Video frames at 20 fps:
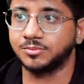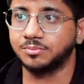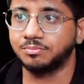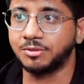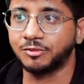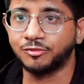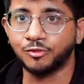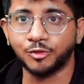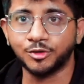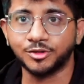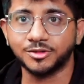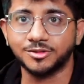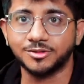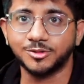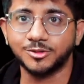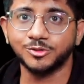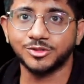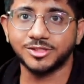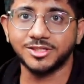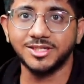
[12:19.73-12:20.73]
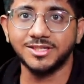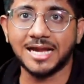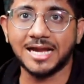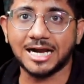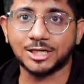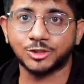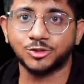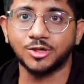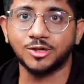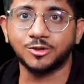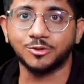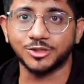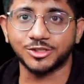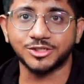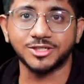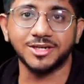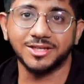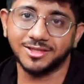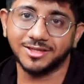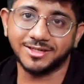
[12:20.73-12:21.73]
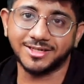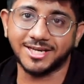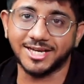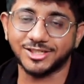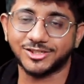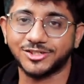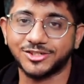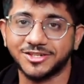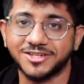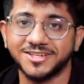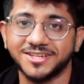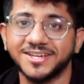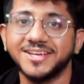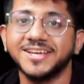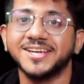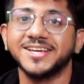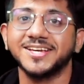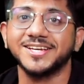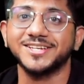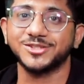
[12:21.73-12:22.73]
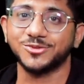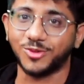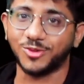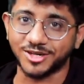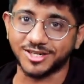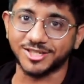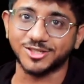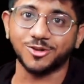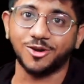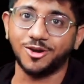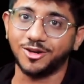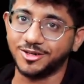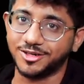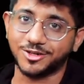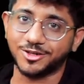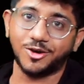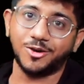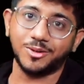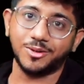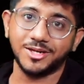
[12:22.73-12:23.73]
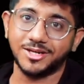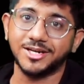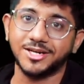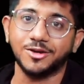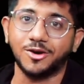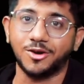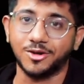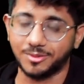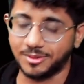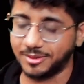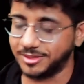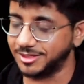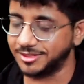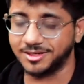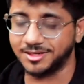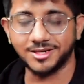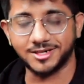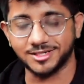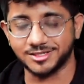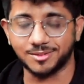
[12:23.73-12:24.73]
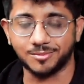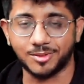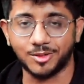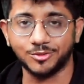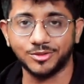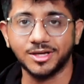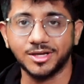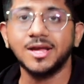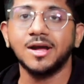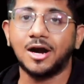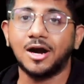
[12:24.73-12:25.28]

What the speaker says: before you see the actual question in the test is what is all it is about.